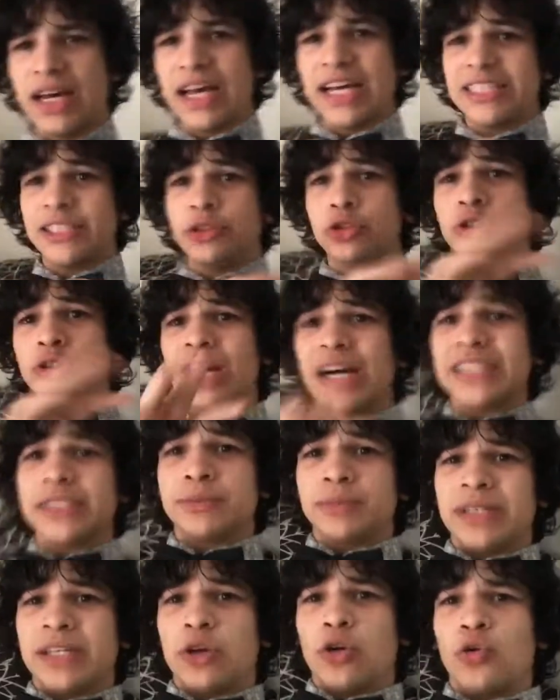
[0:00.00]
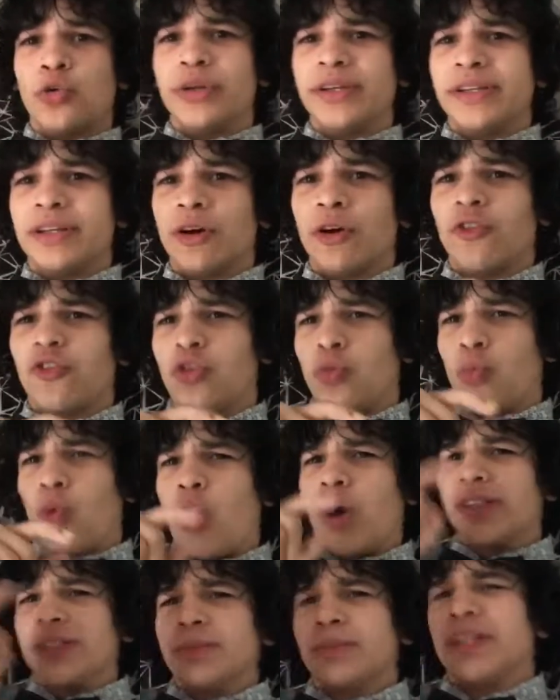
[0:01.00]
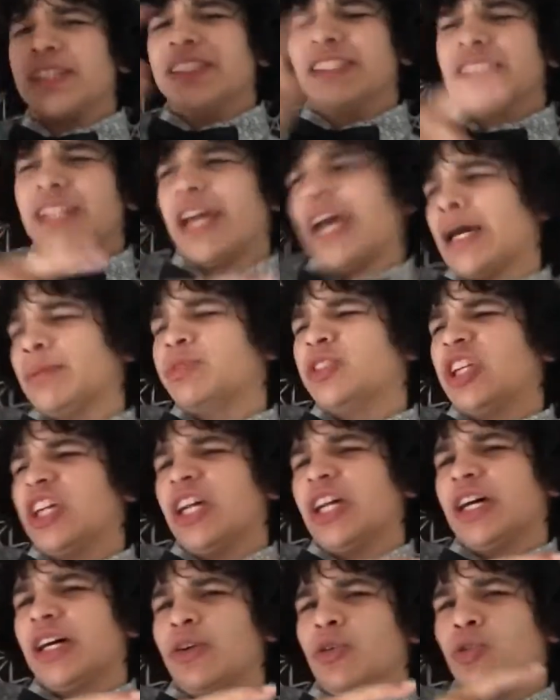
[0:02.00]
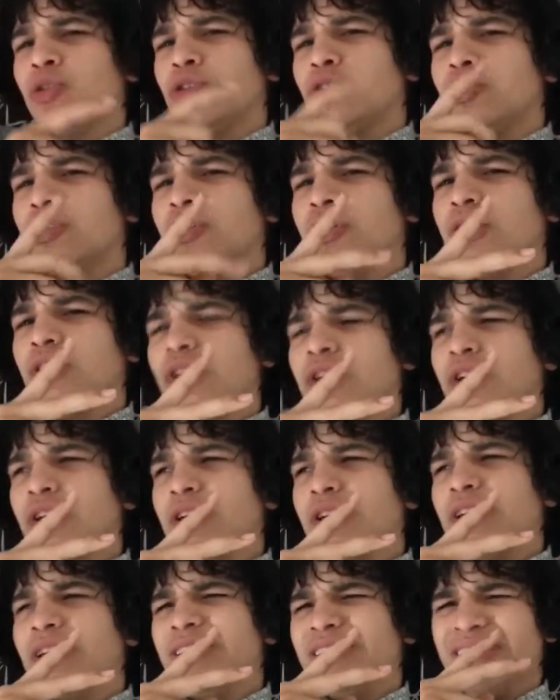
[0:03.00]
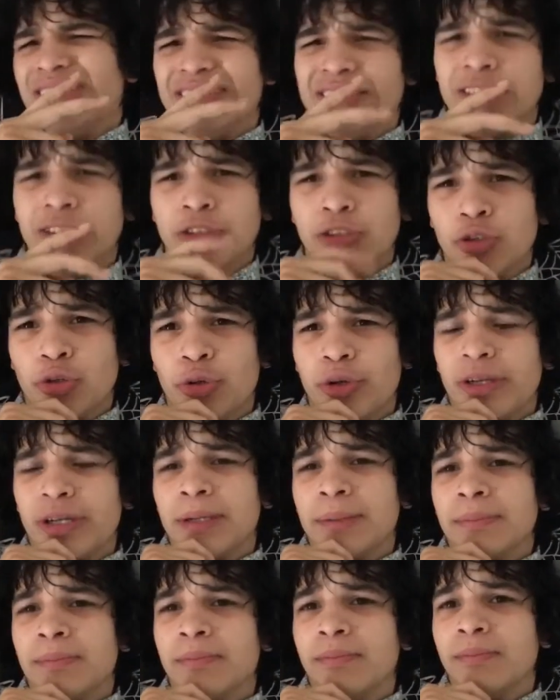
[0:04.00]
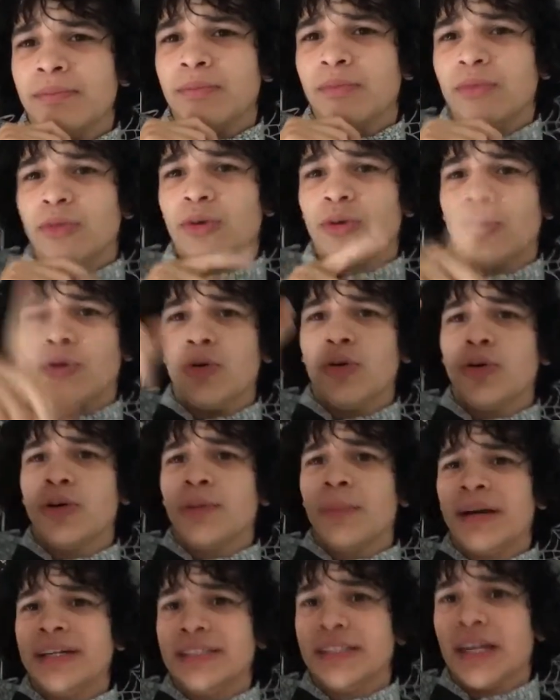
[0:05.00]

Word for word: As you guys may already know from watching my Snapchat or Instagram or my